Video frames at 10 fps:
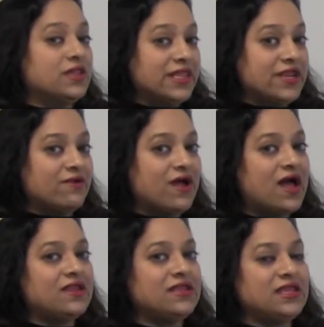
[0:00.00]
later
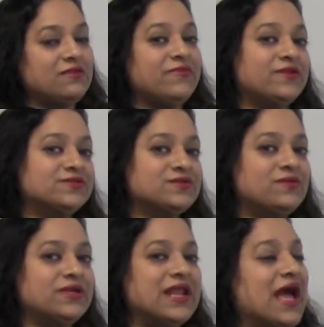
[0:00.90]
on in middle
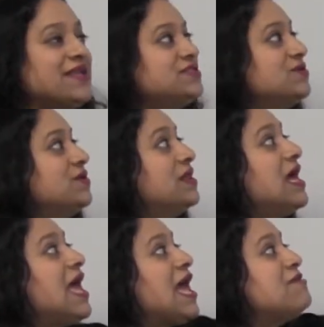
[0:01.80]
school and high school,
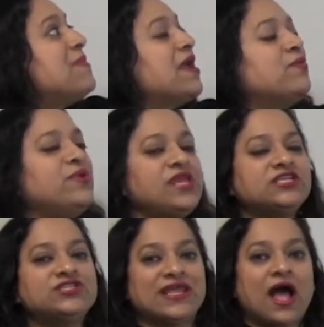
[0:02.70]
and might
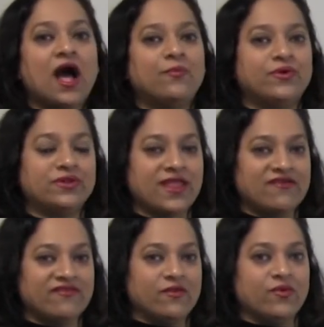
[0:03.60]
reach that upper
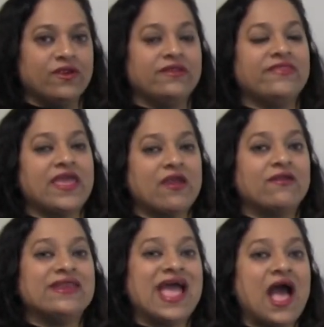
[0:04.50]
level where they
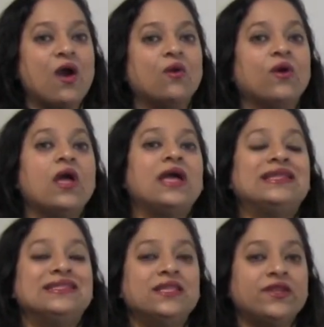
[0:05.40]
are now
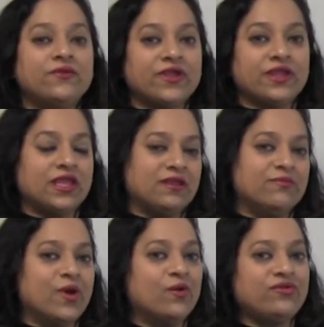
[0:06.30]
literate in
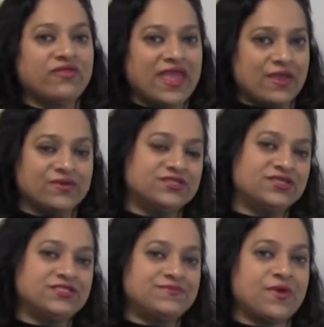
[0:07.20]
both
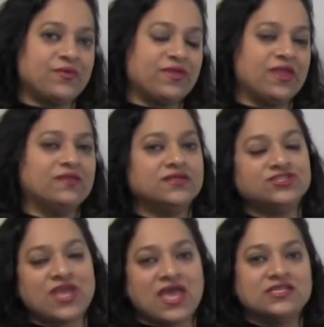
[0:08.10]
languages, both
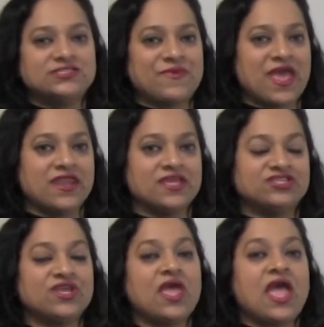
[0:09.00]
English and
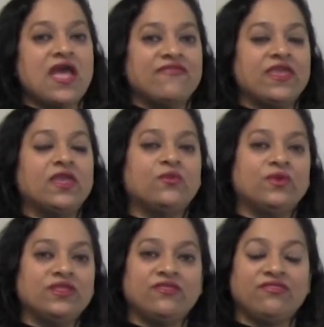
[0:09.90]
Spanish, and they can
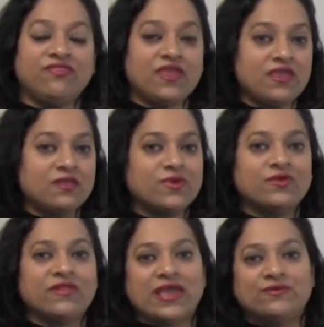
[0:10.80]
really think in
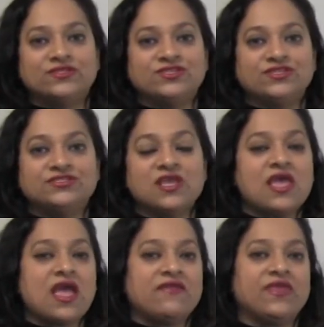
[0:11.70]
both languages,
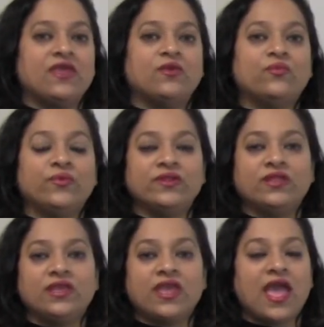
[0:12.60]
and they can
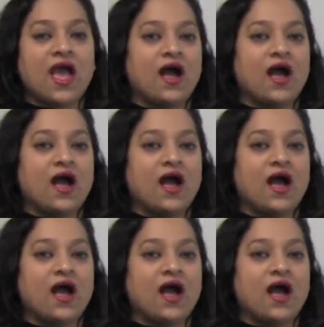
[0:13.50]
really